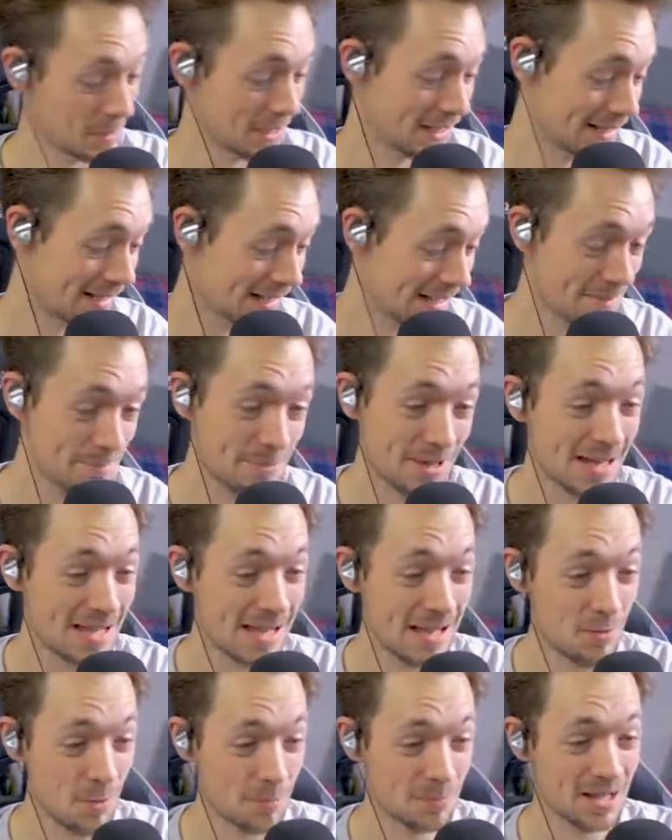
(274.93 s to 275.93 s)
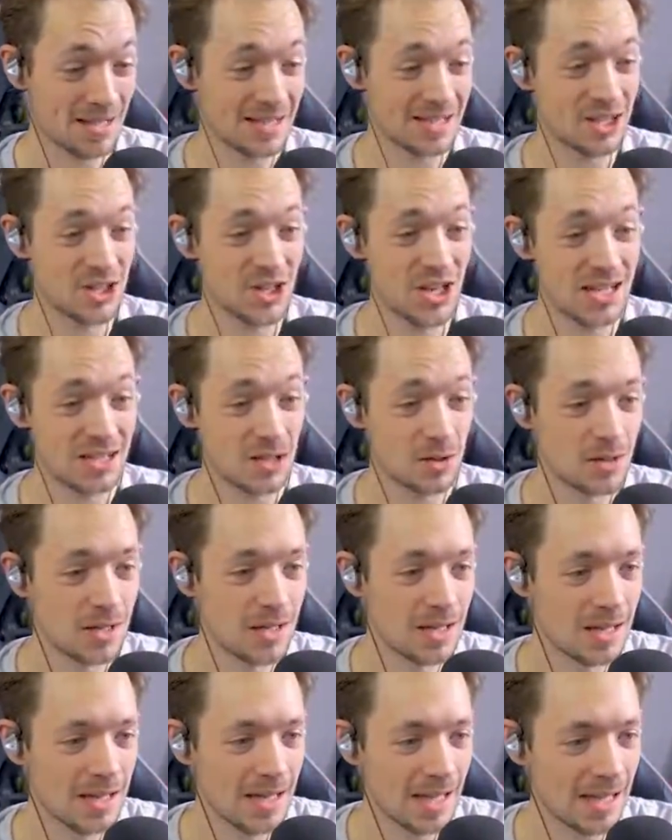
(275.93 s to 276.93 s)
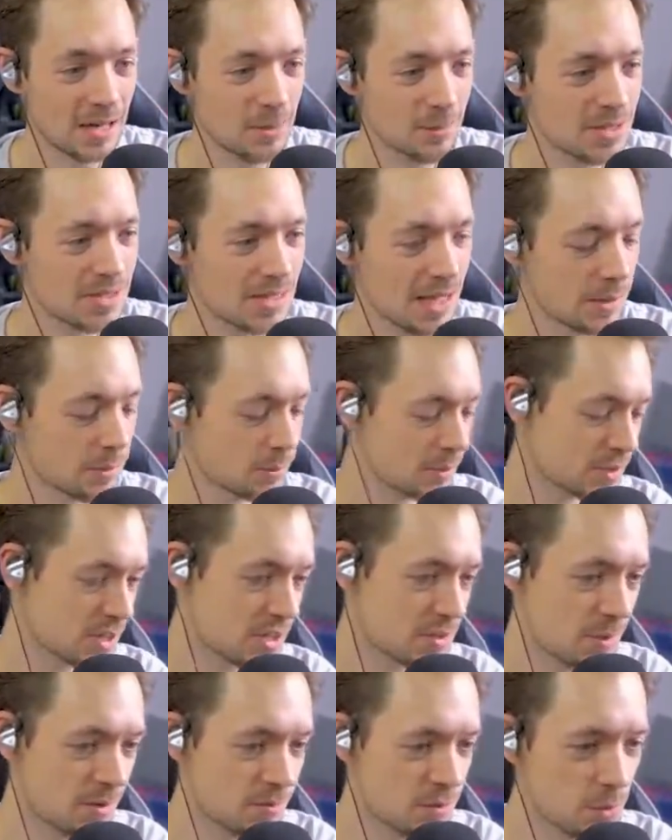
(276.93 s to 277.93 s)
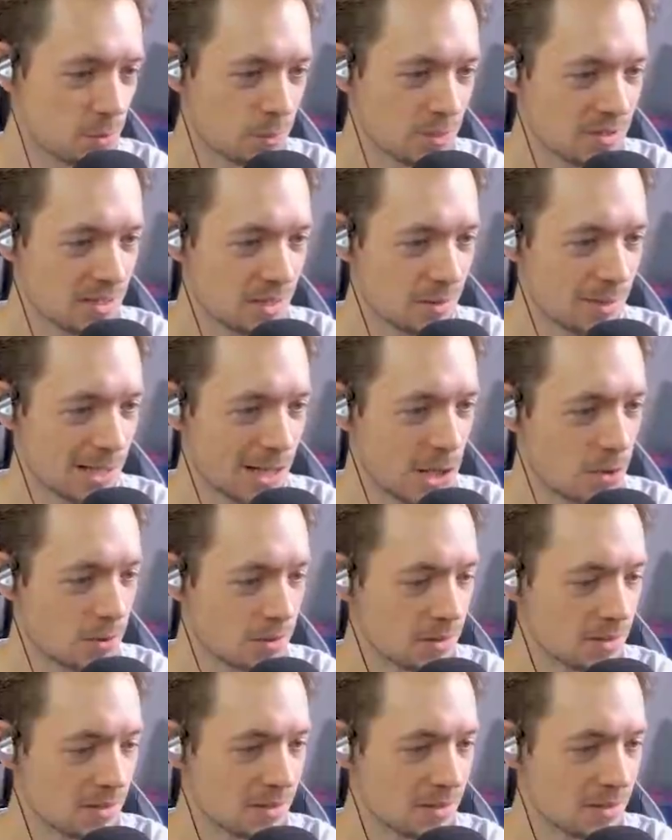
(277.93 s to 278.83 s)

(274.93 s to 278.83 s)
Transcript: but I, I but I have a bloody shadow. How do I how do I change my view? I want to see how I look.